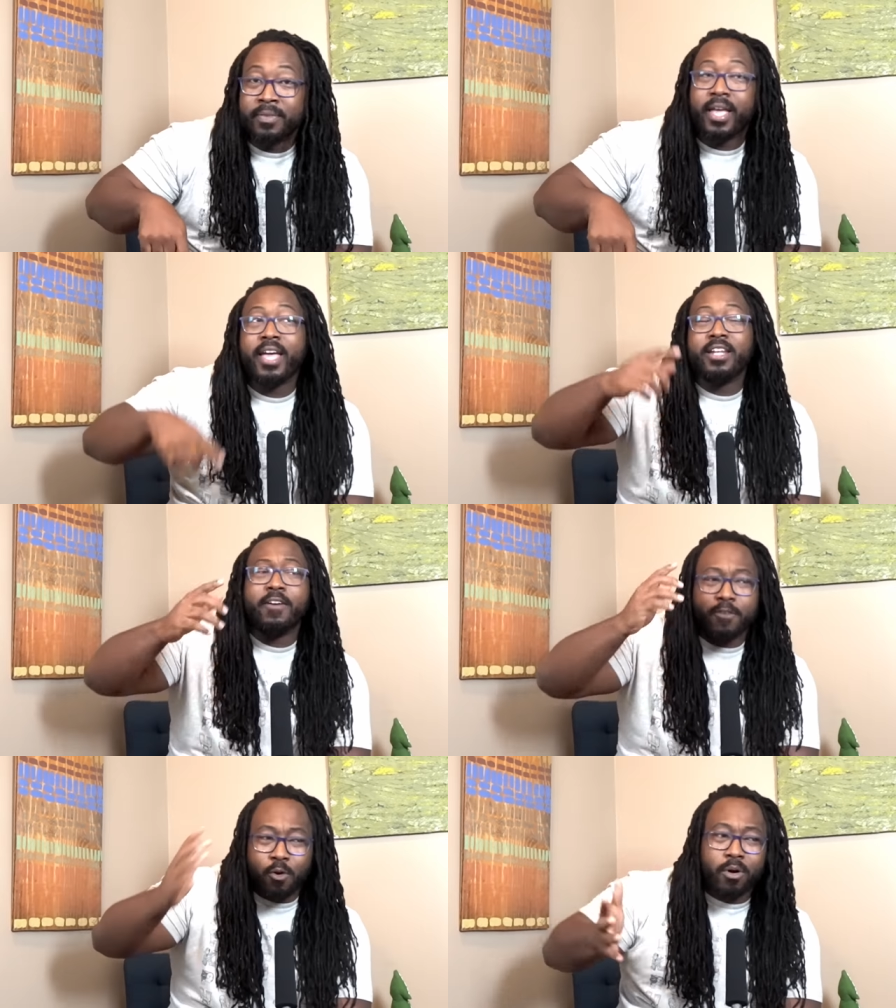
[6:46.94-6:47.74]
And
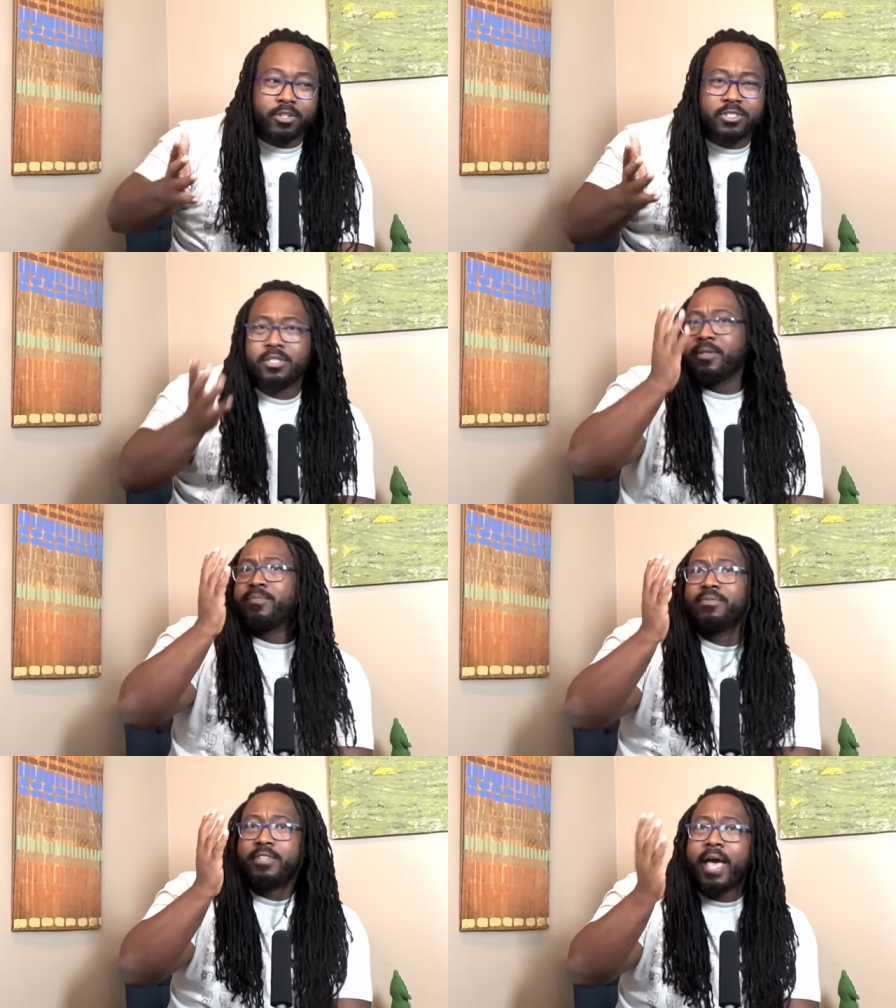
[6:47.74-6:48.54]
of course,
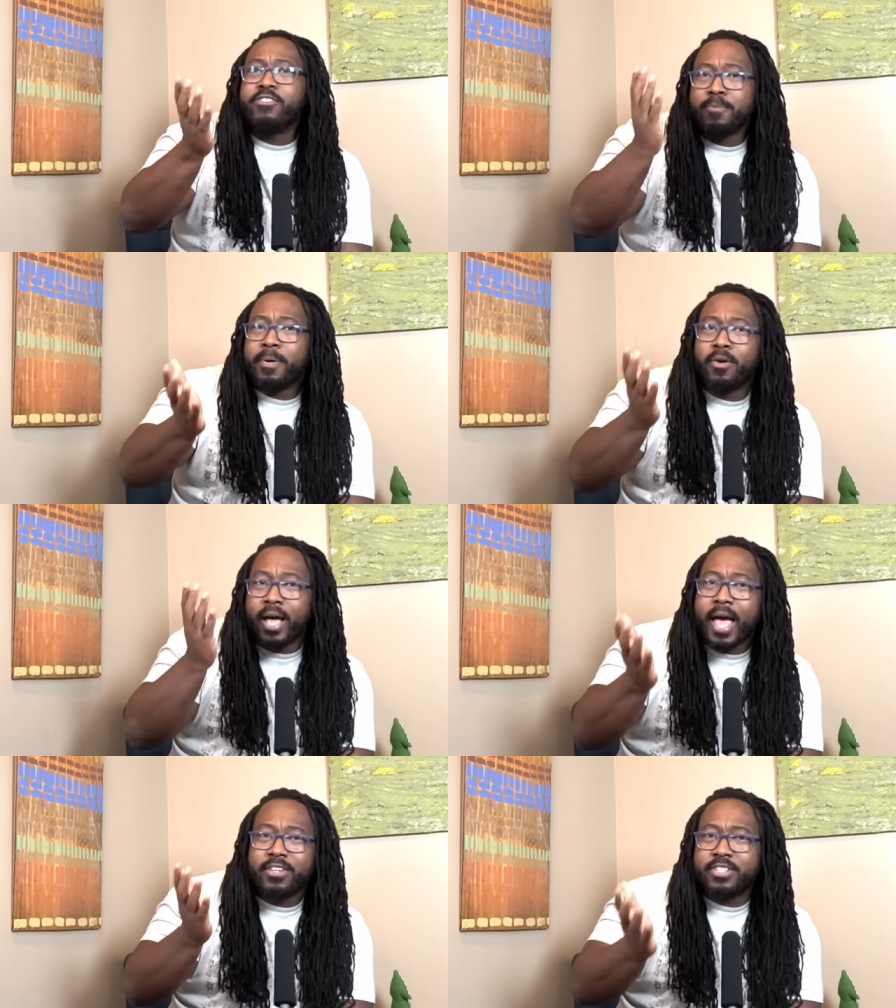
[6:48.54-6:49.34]
Dave Chappelle
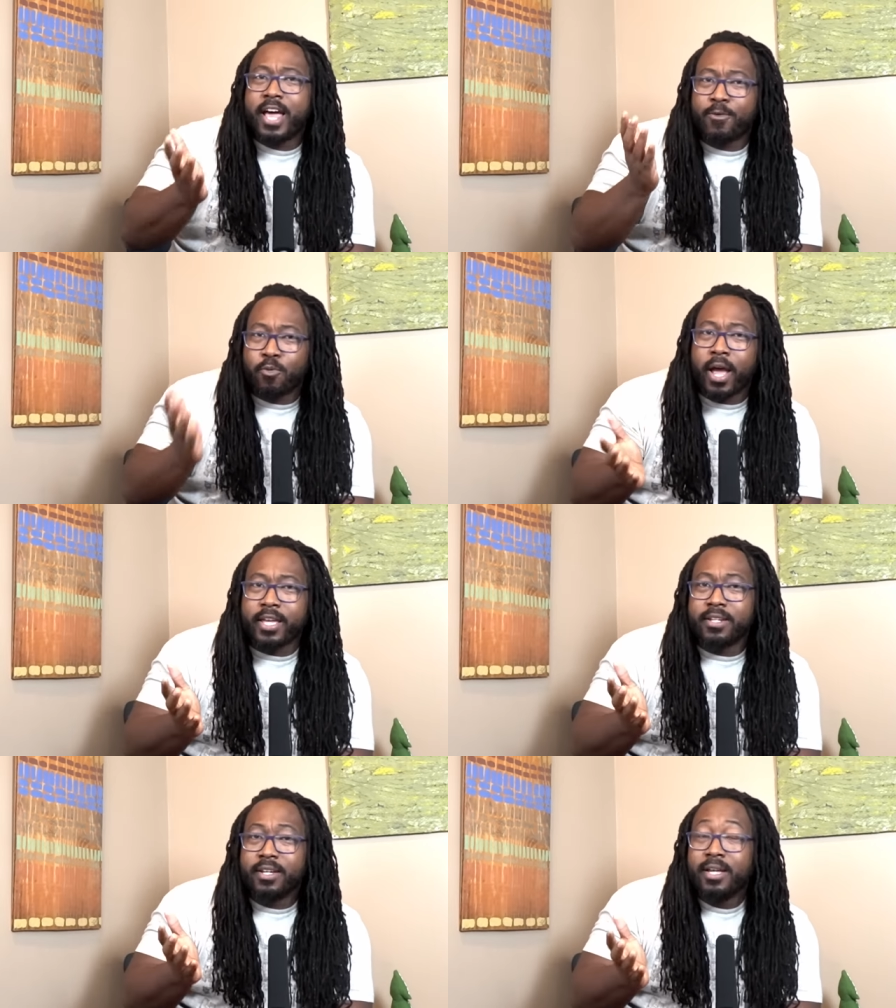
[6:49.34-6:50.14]
has that right
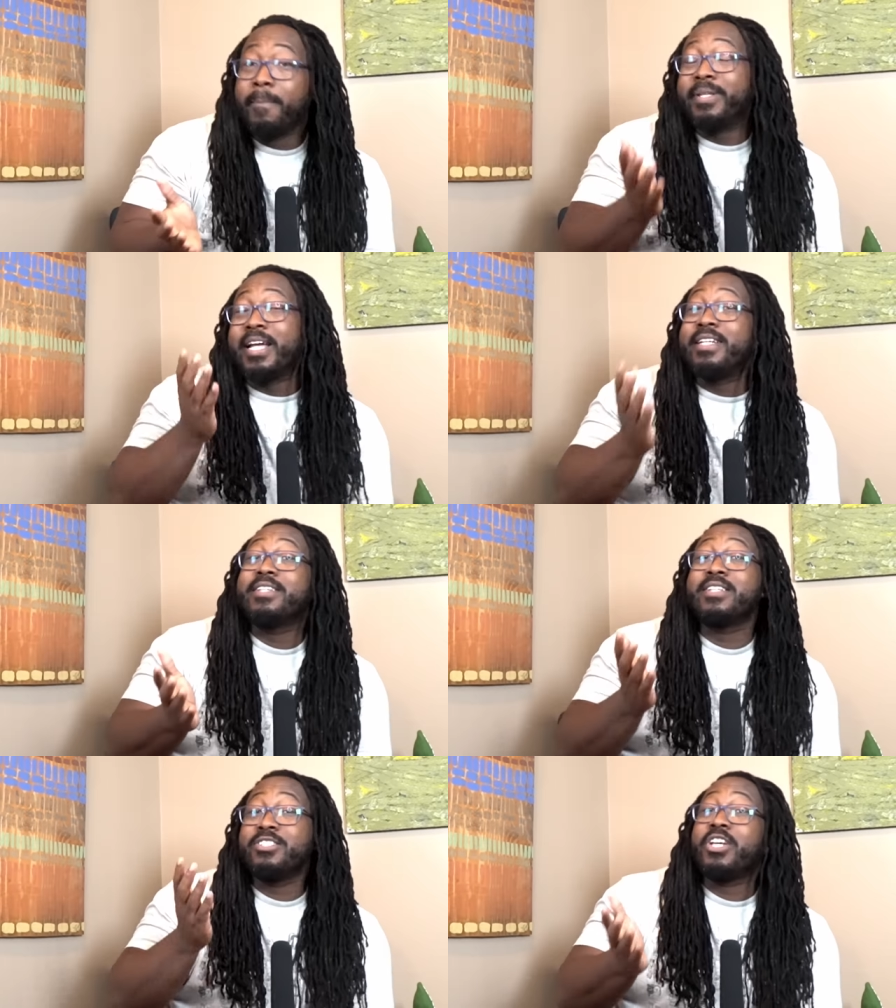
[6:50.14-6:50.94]
but that
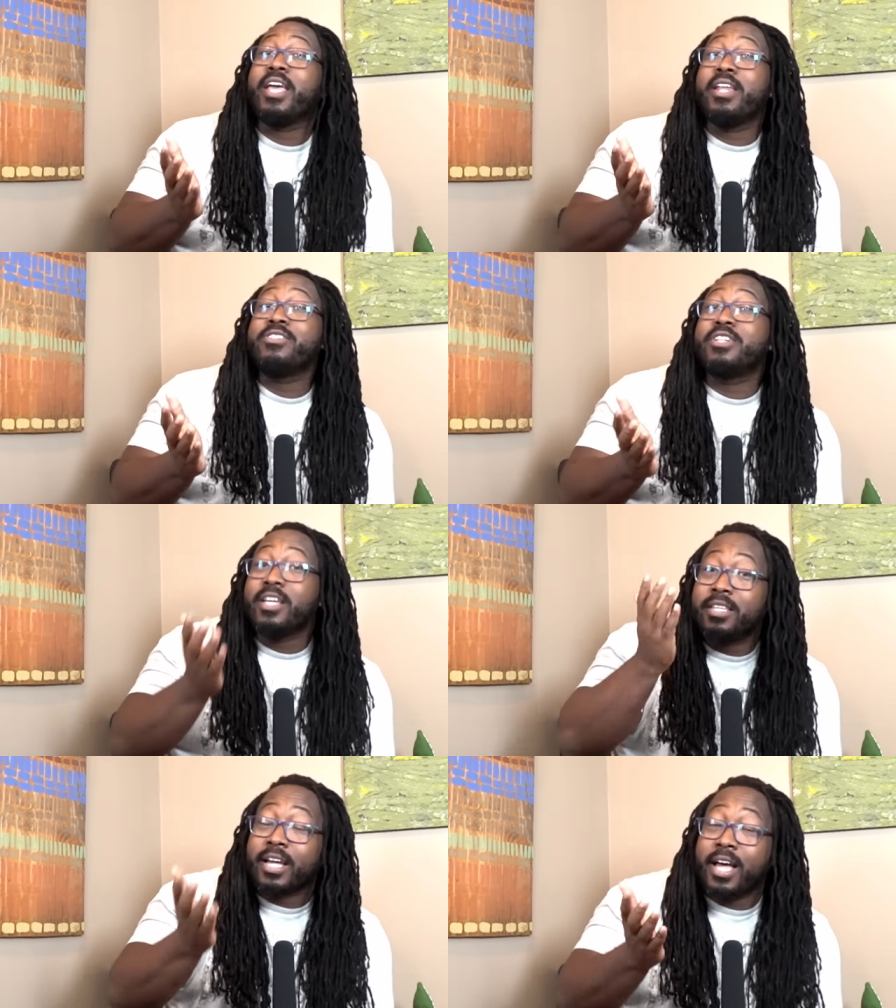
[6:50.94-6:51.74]
doesn't change the